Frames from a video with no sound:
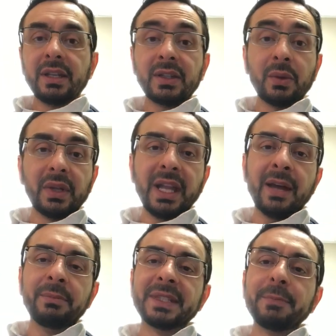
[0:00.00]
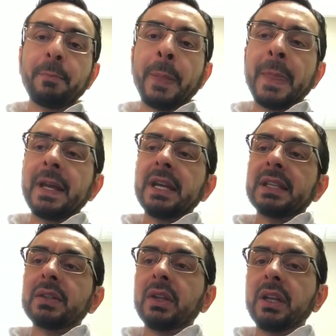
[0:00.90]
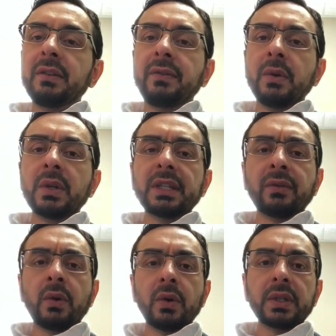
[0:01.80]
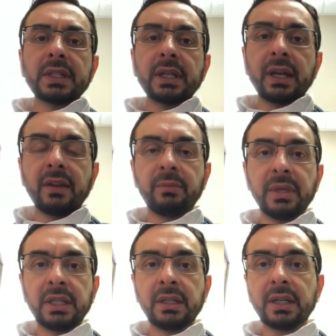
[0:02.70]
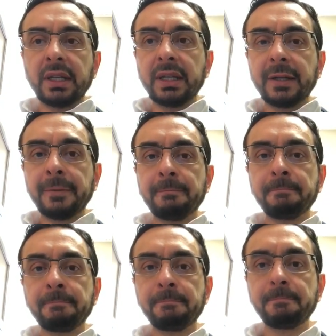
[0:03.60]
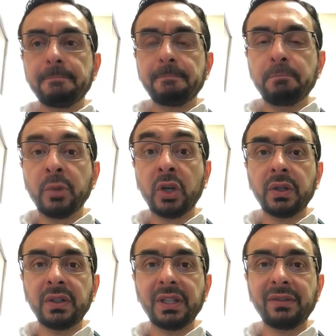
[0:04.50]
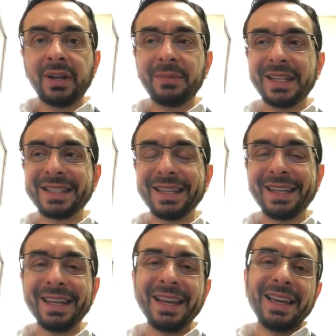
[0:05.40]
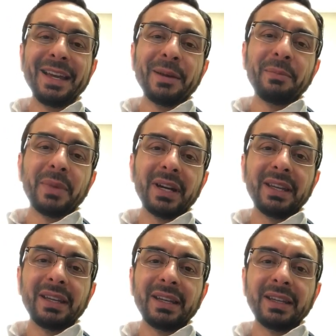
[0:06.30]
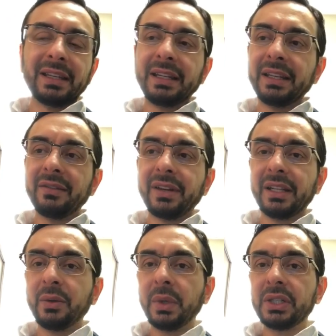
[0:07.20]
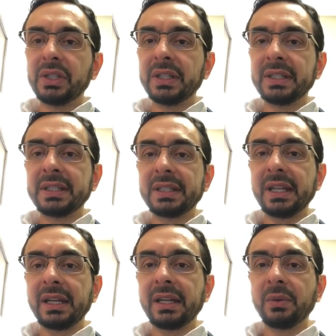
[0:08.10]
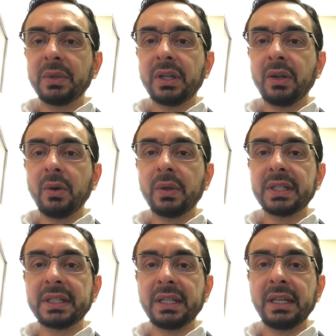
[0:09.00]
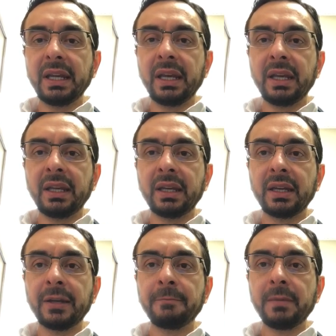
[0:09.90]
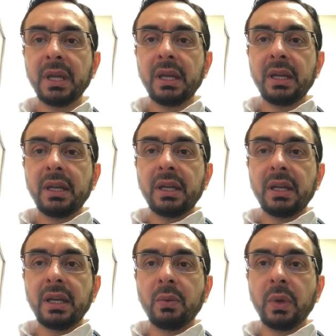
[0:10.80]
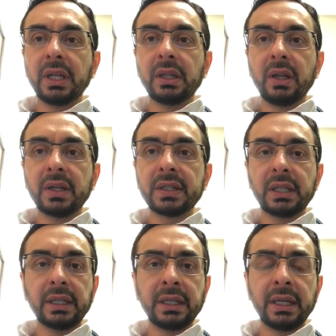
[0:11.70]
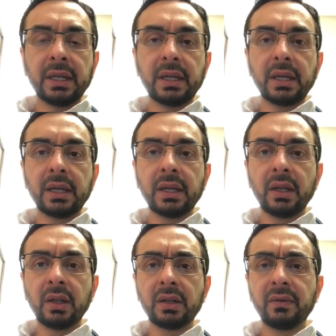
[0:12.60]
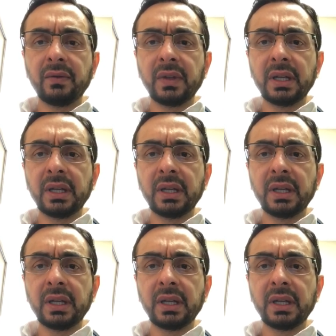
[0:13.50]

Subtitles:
So the labs. So a lot of folks, of course, have been burned, if I may say, by getting evaluations when they go and see a weight loss clinic. A lot of